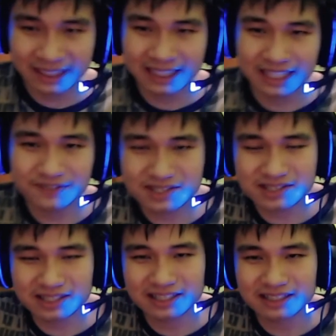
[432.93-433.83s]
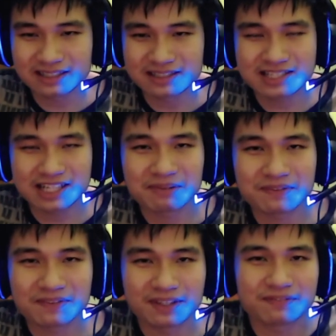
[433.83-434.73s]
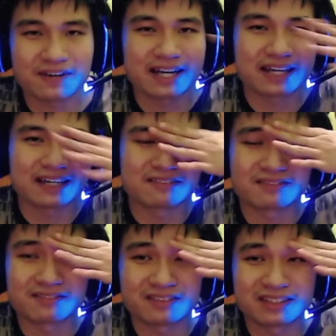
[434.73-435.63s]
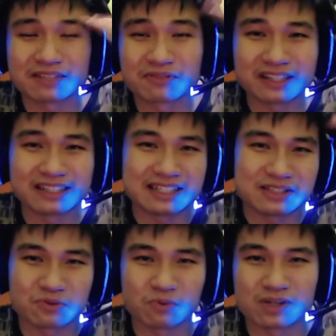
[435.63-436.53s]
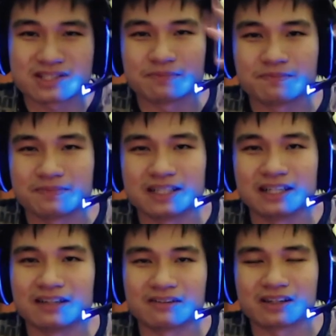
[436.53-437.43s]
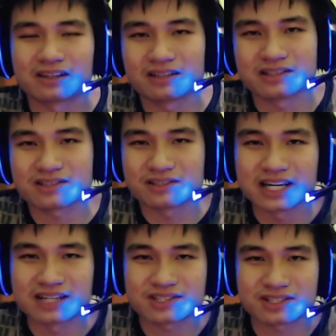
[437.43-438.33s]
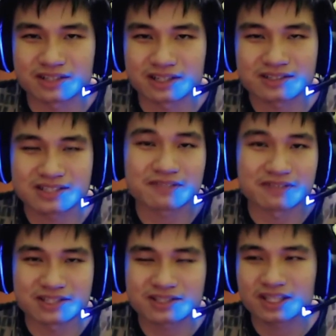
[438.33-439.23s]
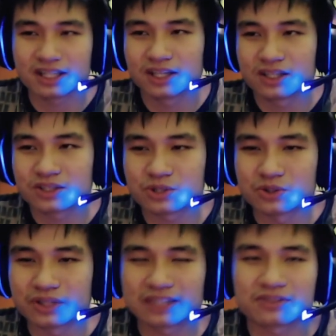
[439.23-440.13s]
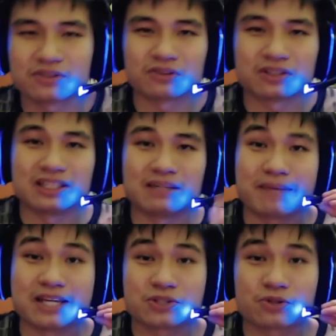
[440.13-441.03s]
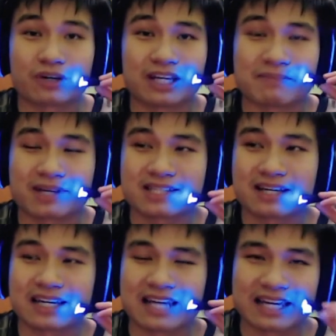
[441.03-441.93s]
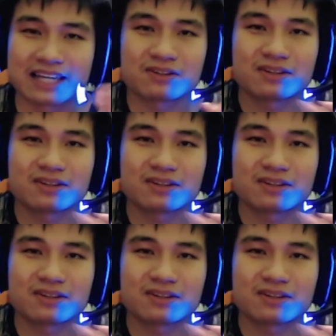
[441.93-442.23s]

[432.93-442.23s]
if you actually, just tell me if, you, if I didn't really need to watch the, the earliest Dare series to get to know to the main storyline, because again, I get,